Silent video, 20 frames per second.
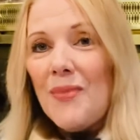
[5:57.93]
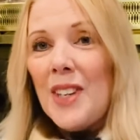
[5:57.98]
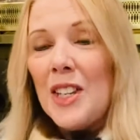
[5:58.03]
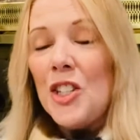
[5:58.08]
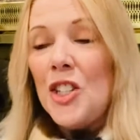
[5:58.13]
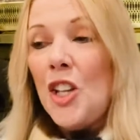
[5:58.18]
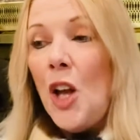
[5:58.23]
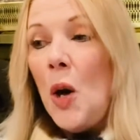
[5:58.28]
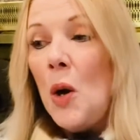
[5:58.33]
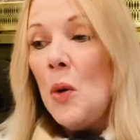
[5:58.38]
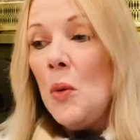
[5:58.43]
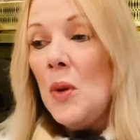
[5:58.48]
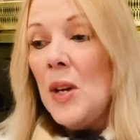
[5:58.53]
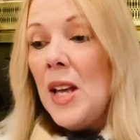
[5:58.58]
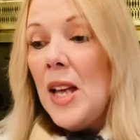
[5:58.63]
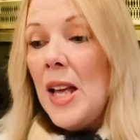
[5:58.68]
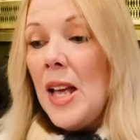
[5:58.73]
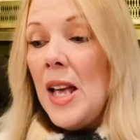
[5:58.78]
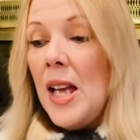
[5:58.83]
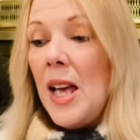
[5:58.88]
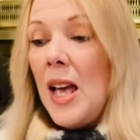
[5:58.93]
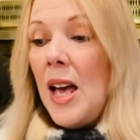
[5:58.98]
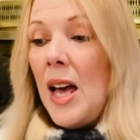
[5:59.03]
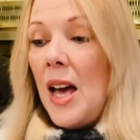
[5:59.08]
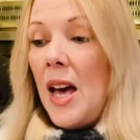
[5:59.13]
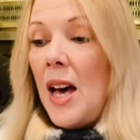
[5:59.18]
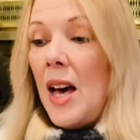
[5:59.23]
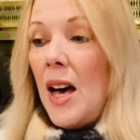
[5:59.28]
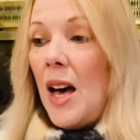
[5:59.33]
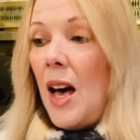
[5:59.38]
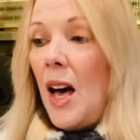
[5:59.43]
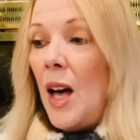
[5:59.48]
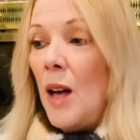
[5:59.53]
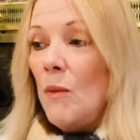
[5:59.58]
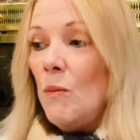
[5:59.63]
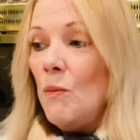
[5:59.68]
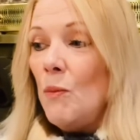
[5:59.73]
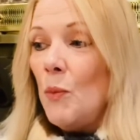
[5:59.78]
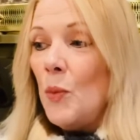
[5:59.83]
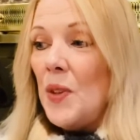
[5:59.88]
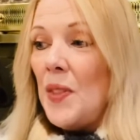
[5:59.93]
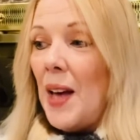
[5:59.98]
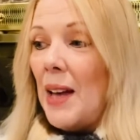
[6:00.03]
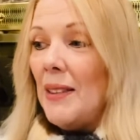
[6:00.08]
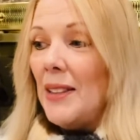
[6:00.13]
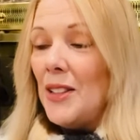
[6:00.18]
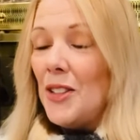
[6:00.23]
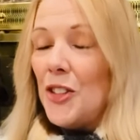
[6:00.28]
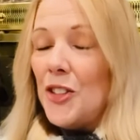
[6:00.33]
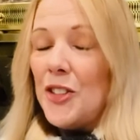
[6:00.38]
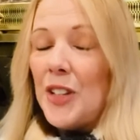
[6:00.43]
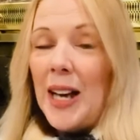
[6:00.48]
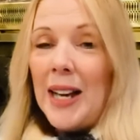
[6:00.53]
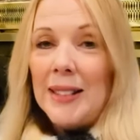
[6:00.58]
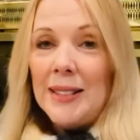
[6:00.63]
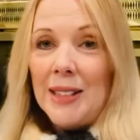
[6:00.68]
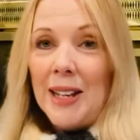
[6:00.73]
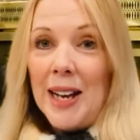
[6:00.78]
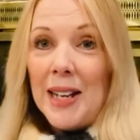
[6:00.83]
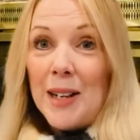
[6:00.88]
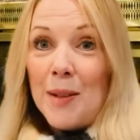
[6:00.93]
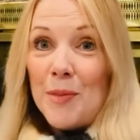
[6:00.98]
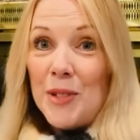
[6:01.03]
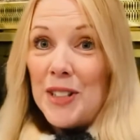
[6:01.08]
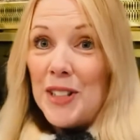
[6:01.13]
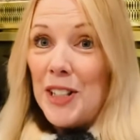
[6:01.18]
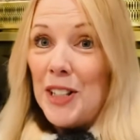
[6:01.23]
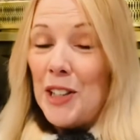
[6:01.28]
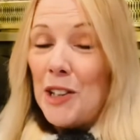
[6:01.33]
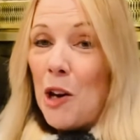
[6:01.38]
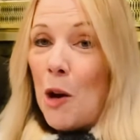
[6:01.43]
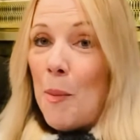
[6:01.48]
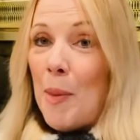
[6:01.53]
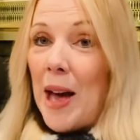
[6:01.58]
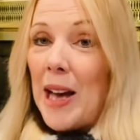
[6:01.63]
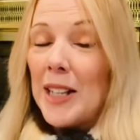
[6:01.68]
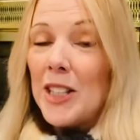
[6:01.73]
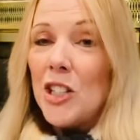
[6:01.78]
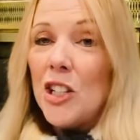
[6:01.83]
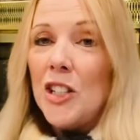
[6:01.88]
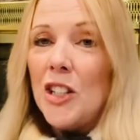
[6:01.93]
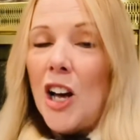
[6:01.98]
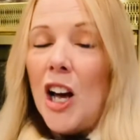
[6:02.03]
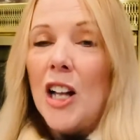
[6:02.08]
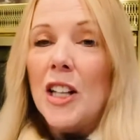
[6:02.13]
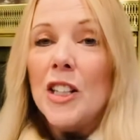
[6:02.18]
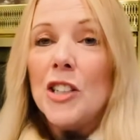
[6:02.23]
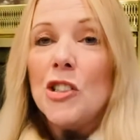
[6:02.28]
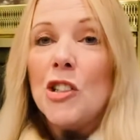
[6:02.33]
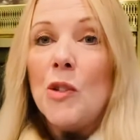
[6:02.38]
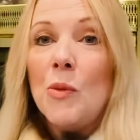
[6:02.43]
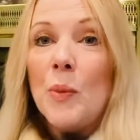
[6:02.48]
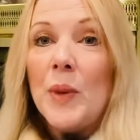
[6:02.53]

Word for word: So, Um, with that little sideline, I'm just going to go back to knowledge and